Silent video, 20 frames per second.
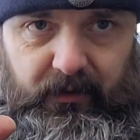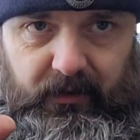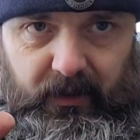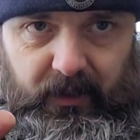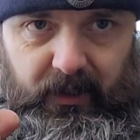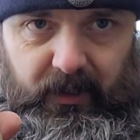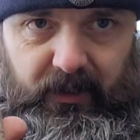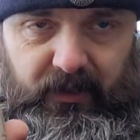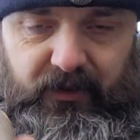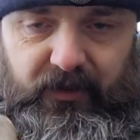
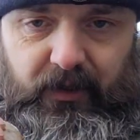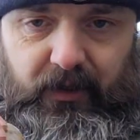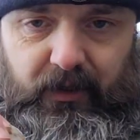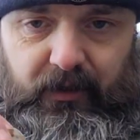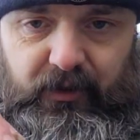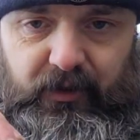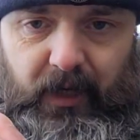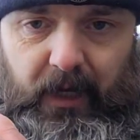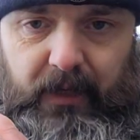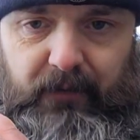these
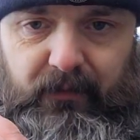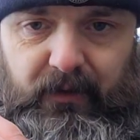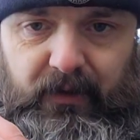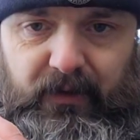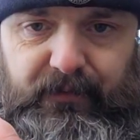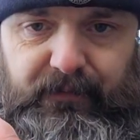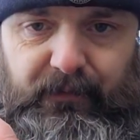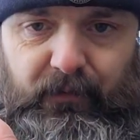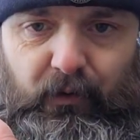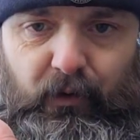
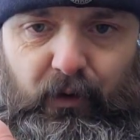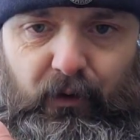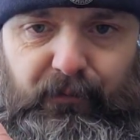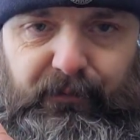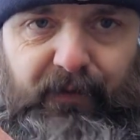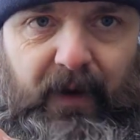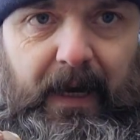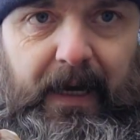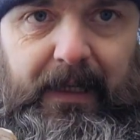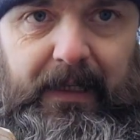shavings for
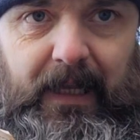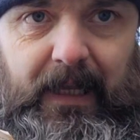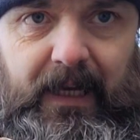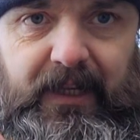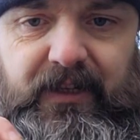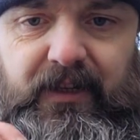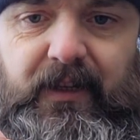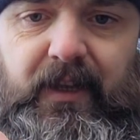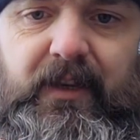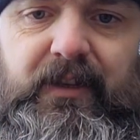
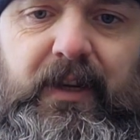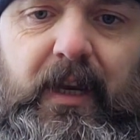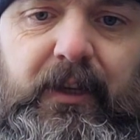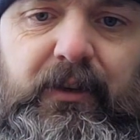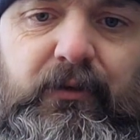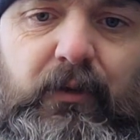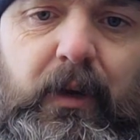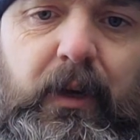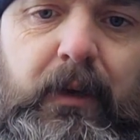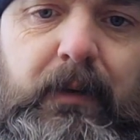firelighting,
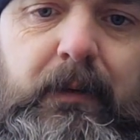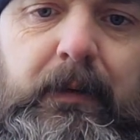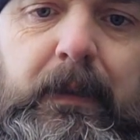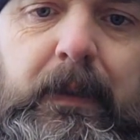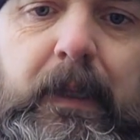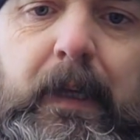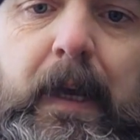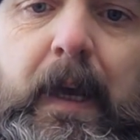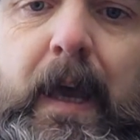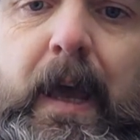etc.,
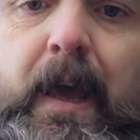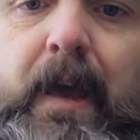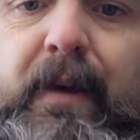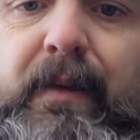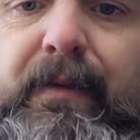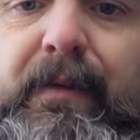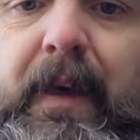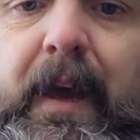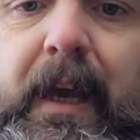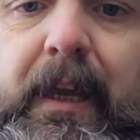
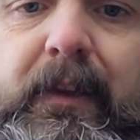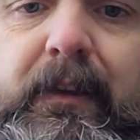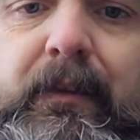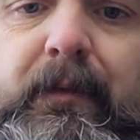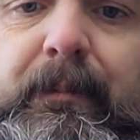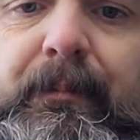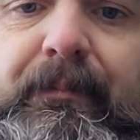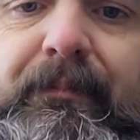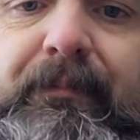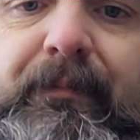then
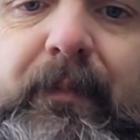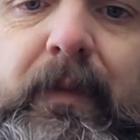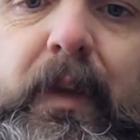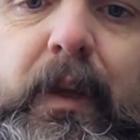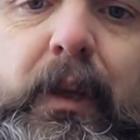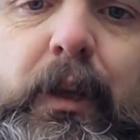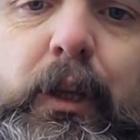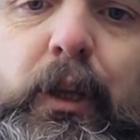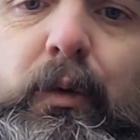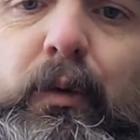
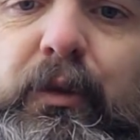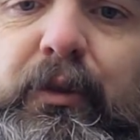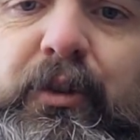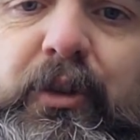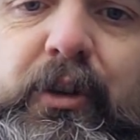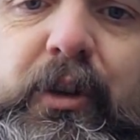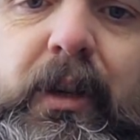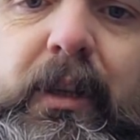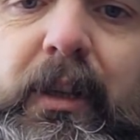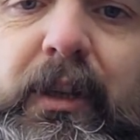you would,
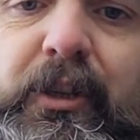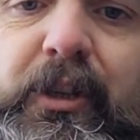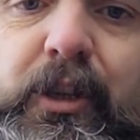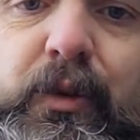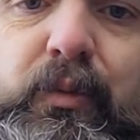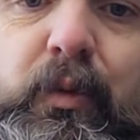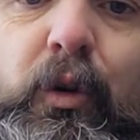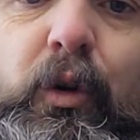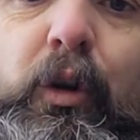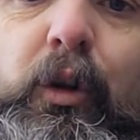and
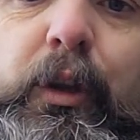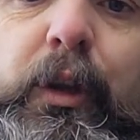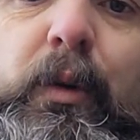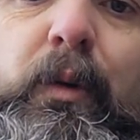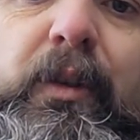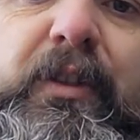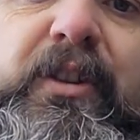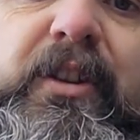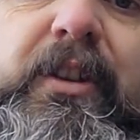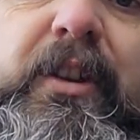all you
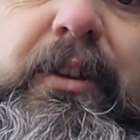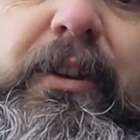wanted to